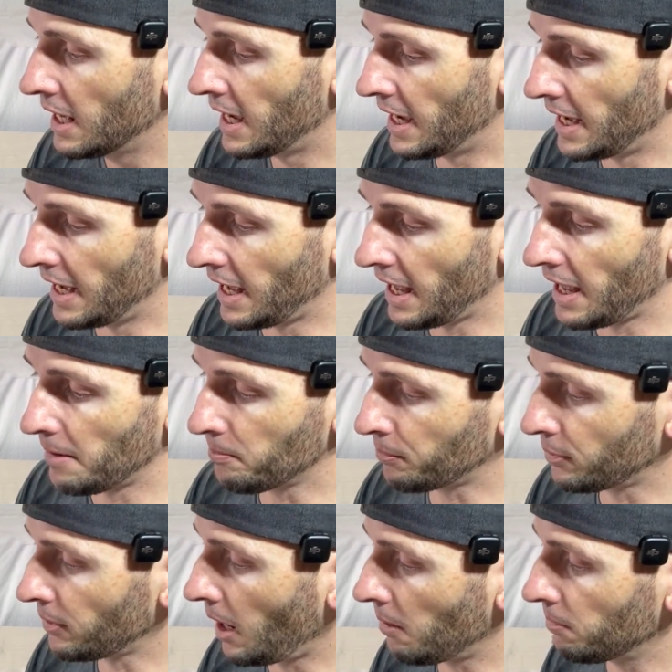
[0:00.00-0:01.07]
I'm
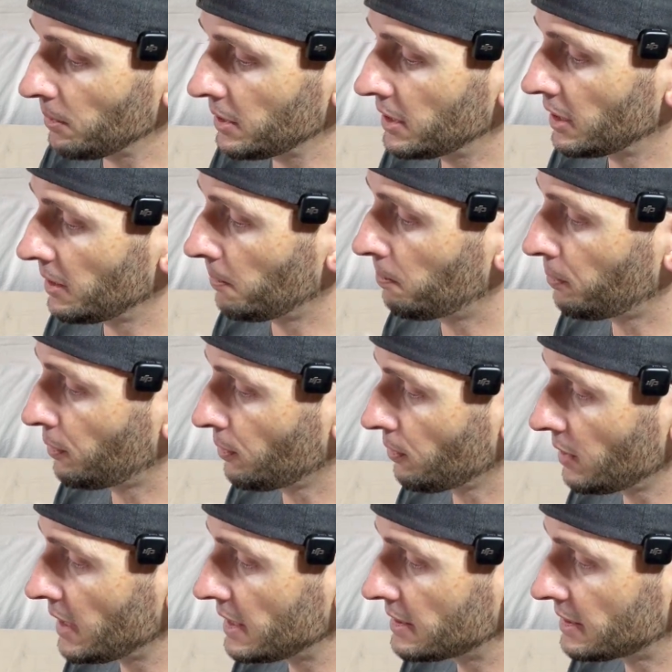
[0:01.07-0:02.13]
probably gonna
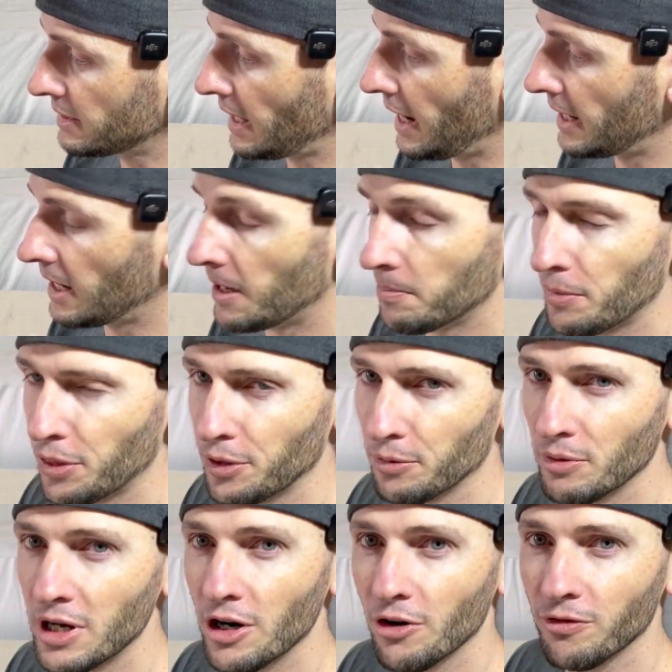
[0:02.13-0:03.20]
pre-set up
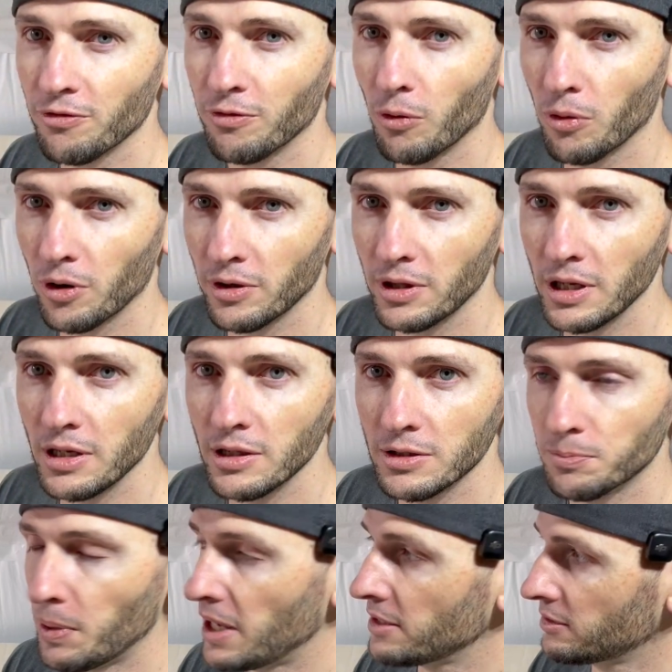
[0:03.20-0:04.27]
3 or 4 of
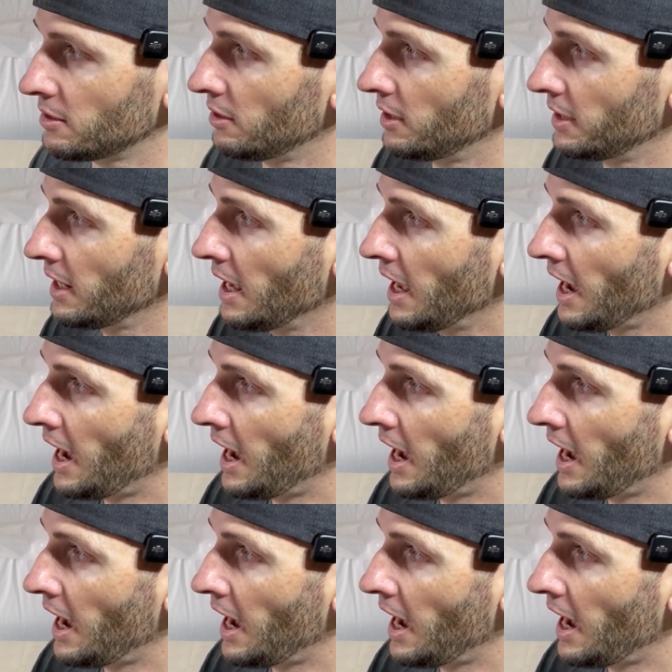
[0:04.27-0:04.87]
these based on